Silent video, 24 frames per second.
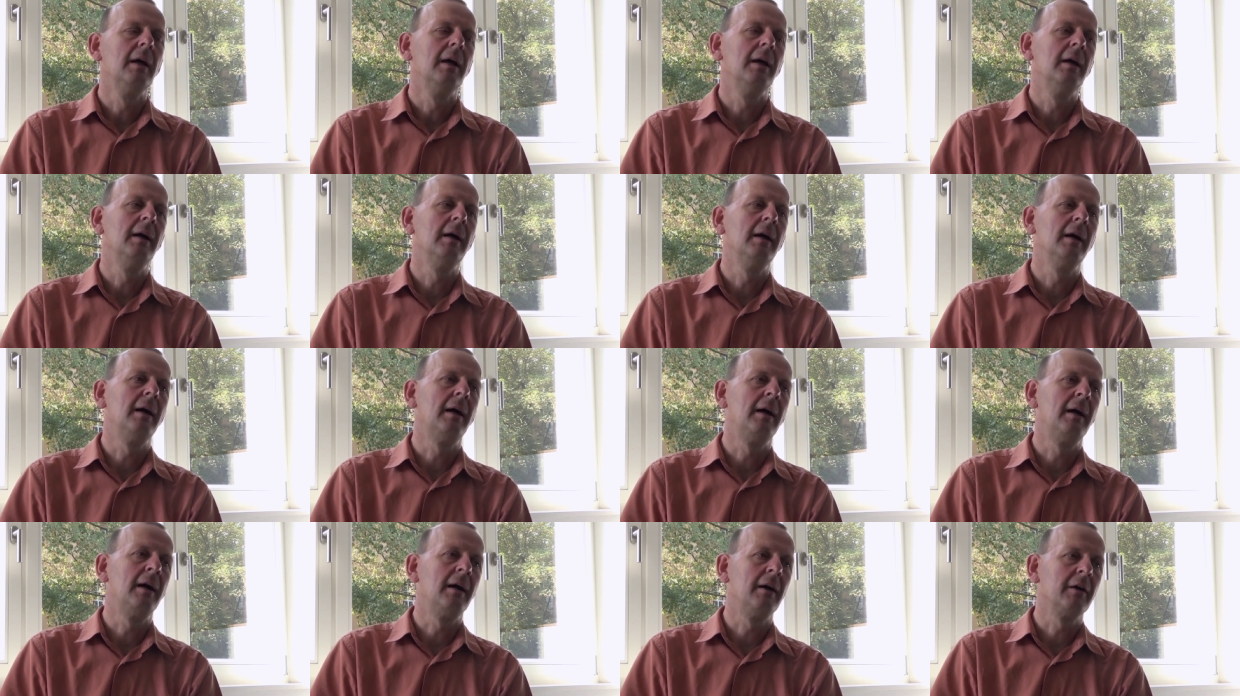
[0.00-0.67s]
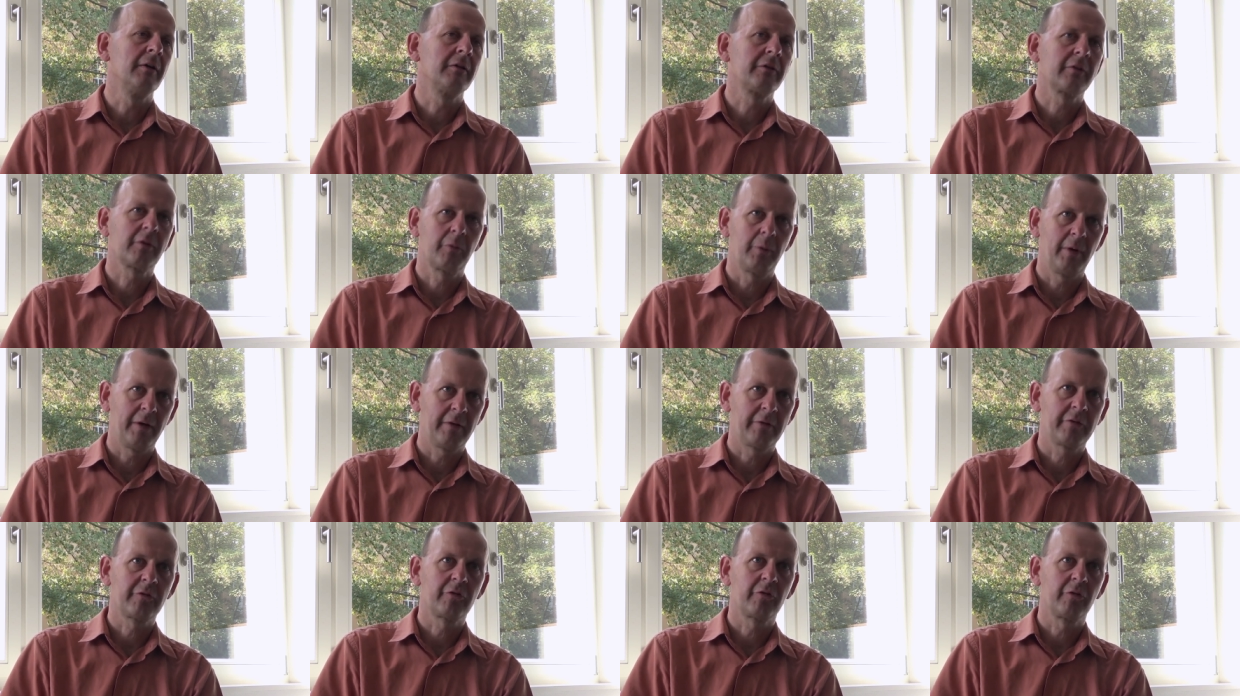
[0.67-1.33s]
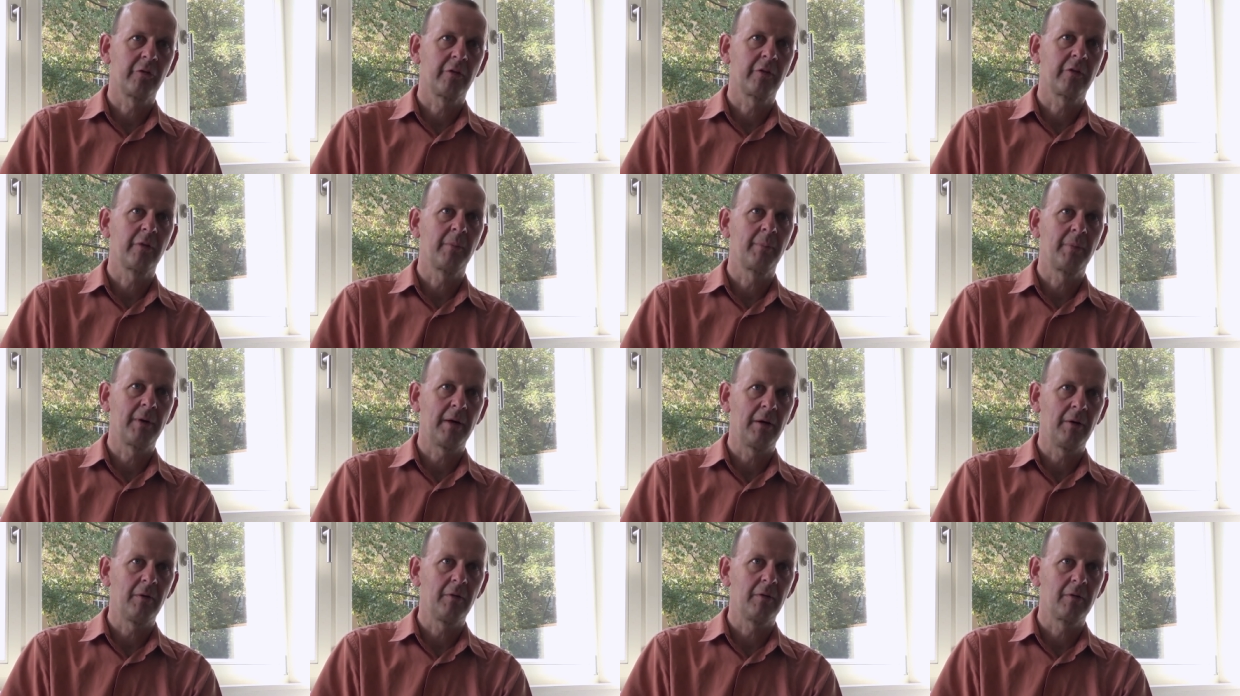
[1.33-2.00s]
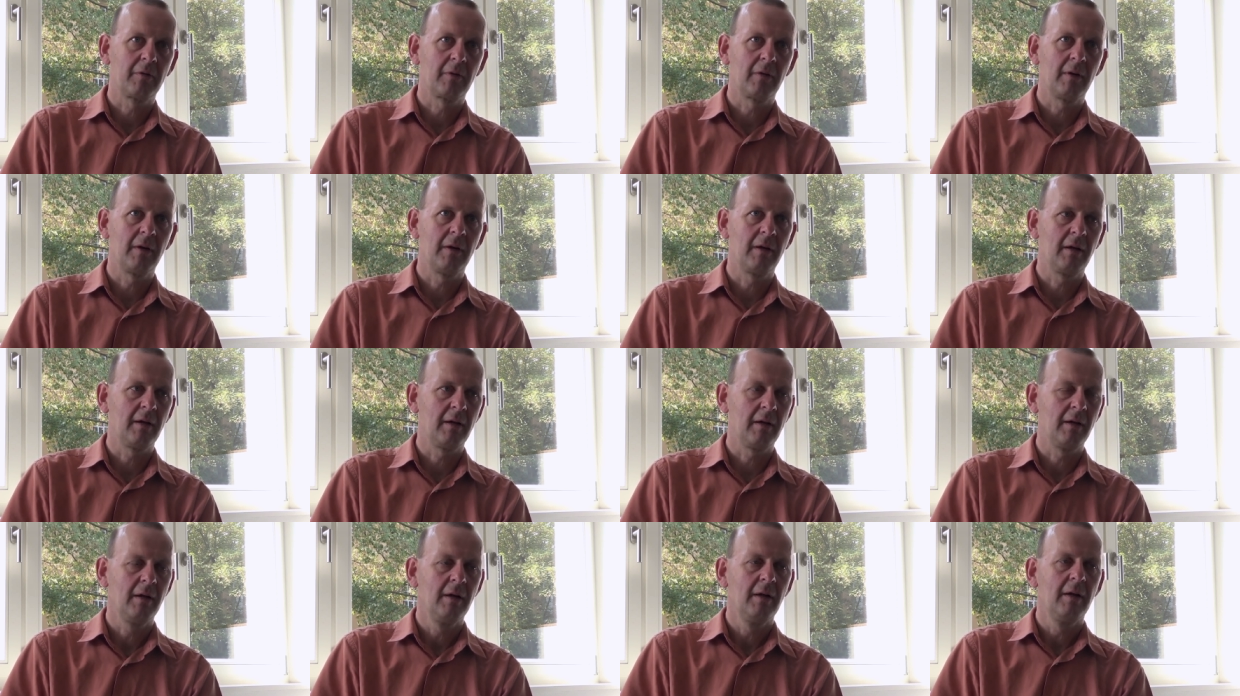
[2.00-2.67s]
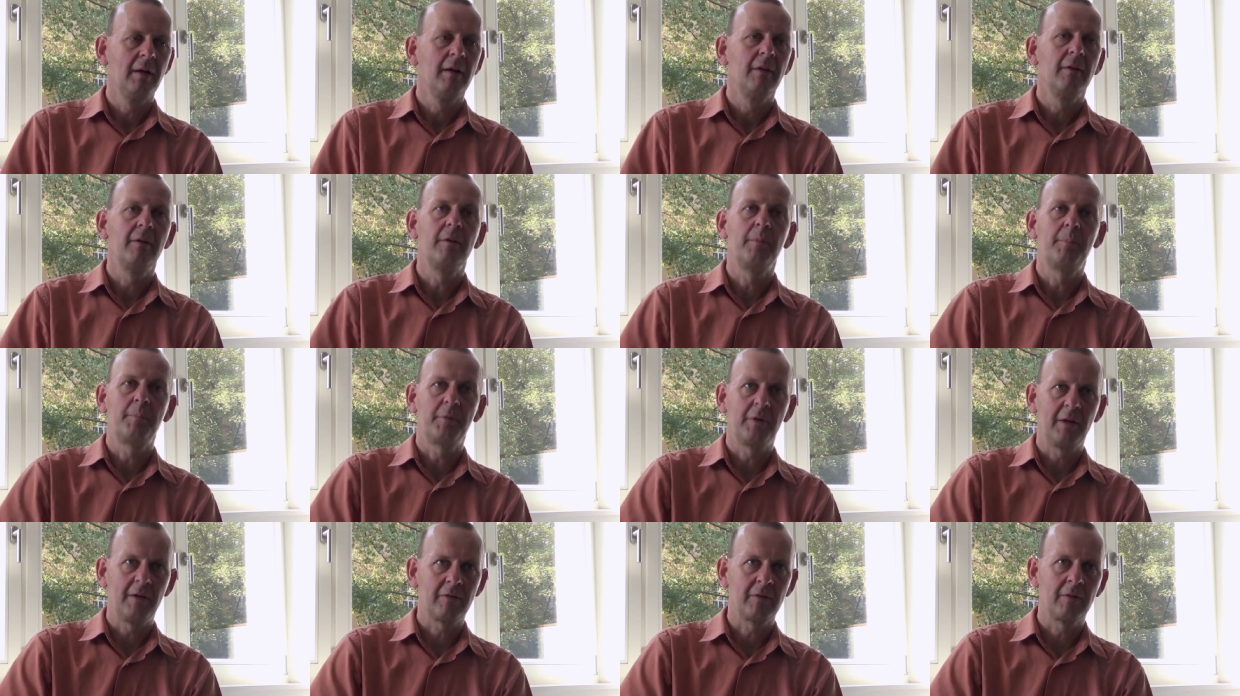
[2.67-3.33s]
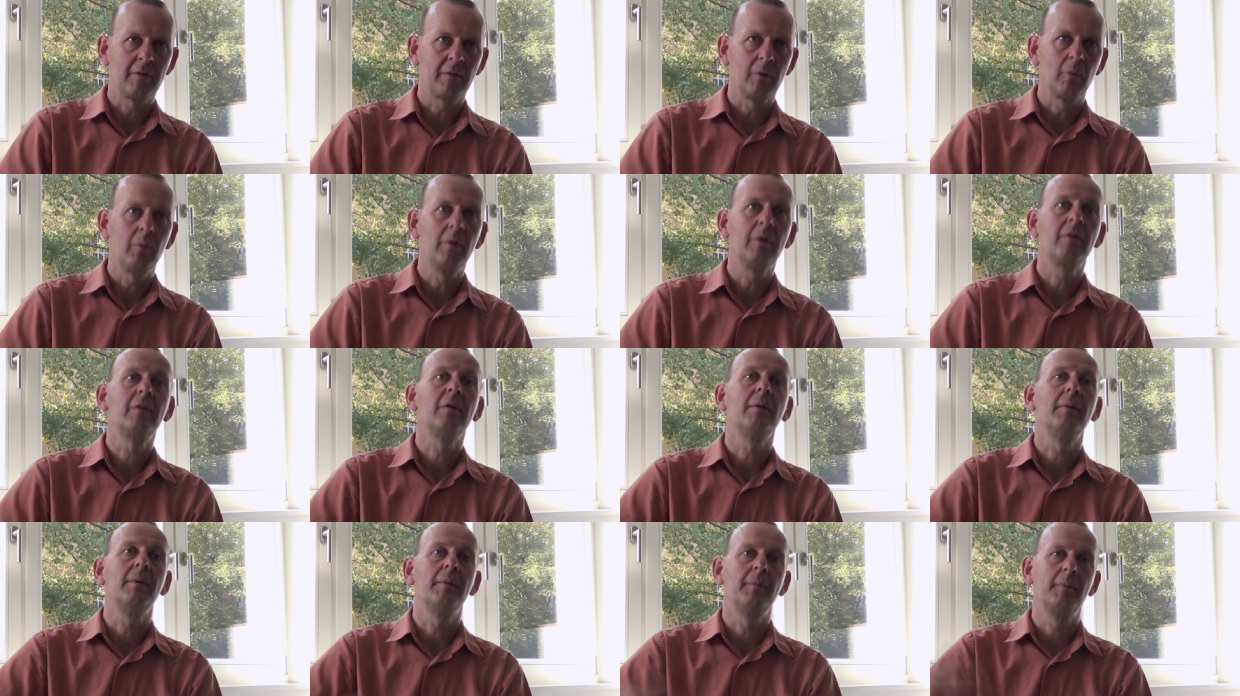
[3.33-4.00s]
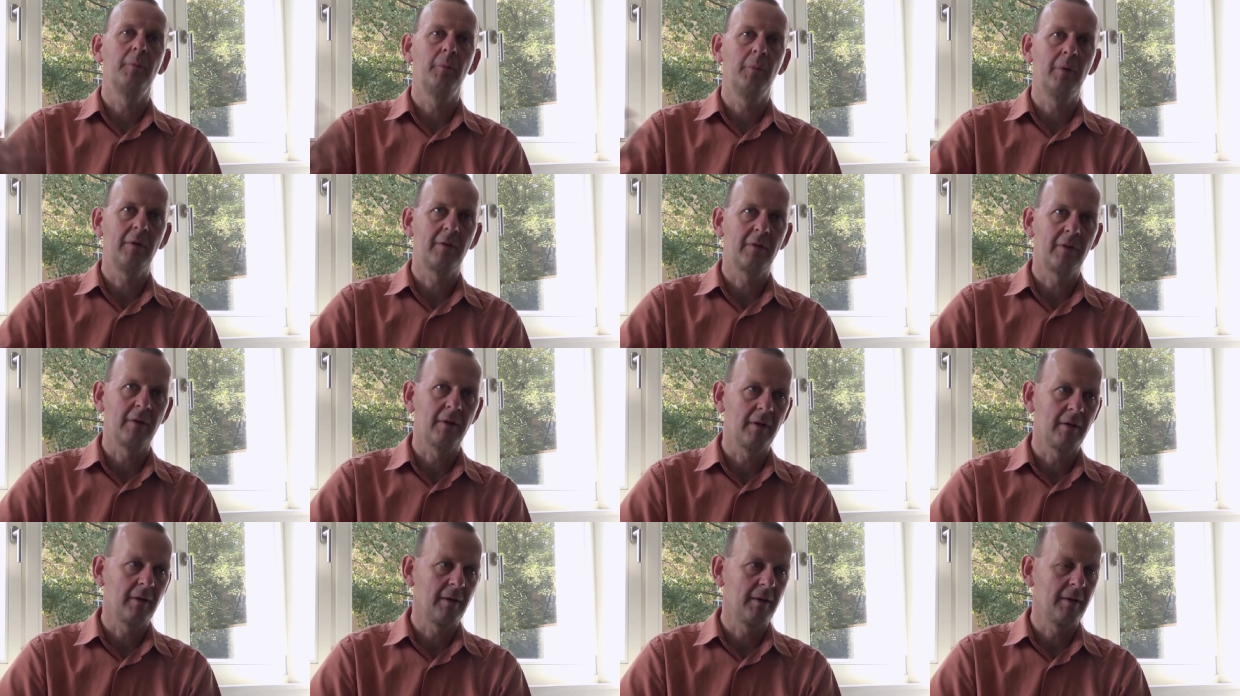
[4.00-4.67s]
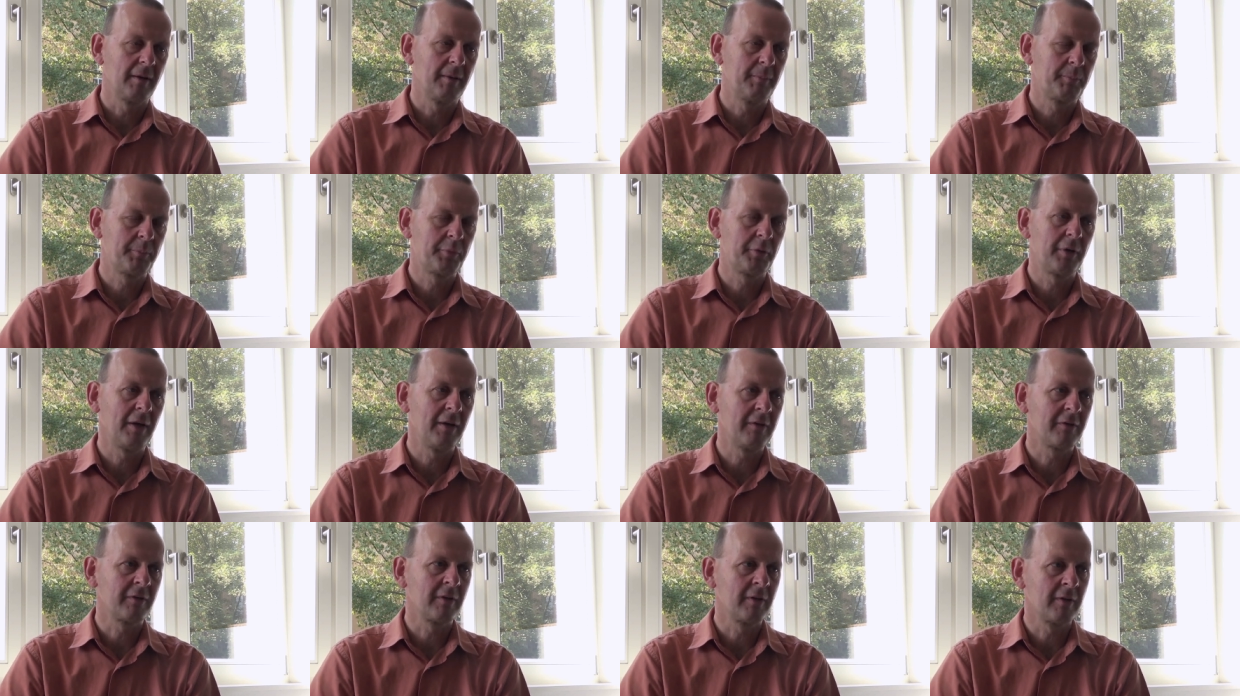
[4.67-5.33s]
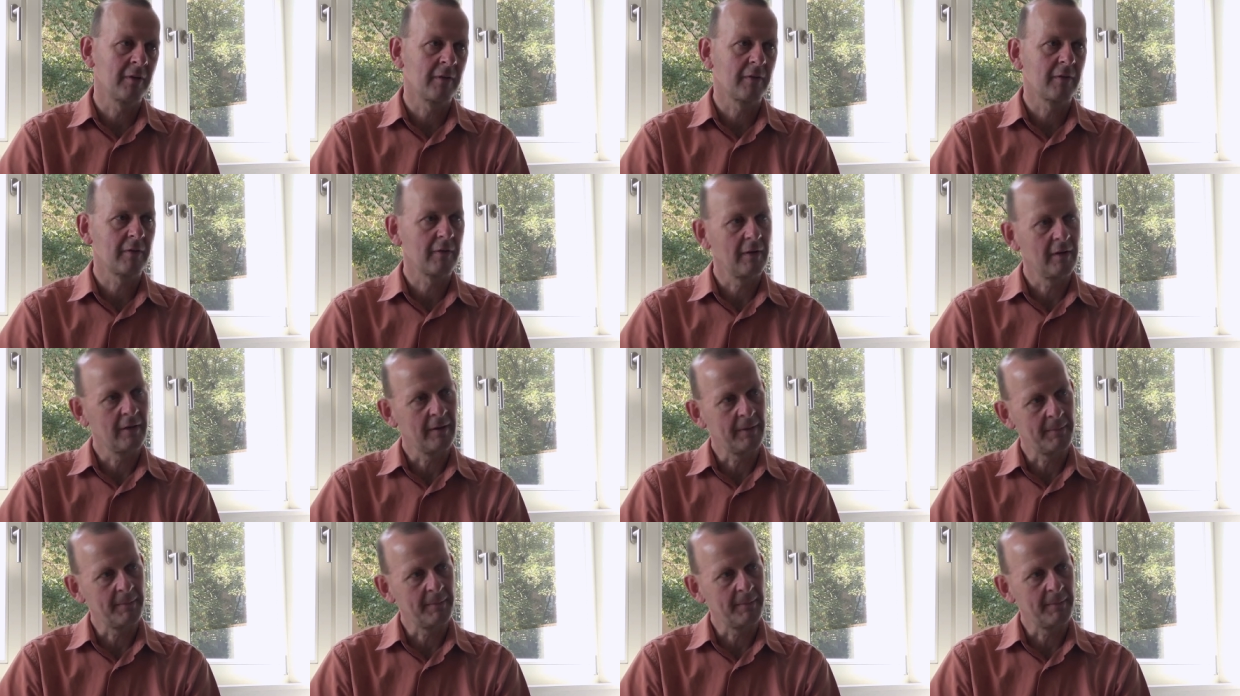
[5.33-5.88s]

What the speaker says: ask questions about the present with a present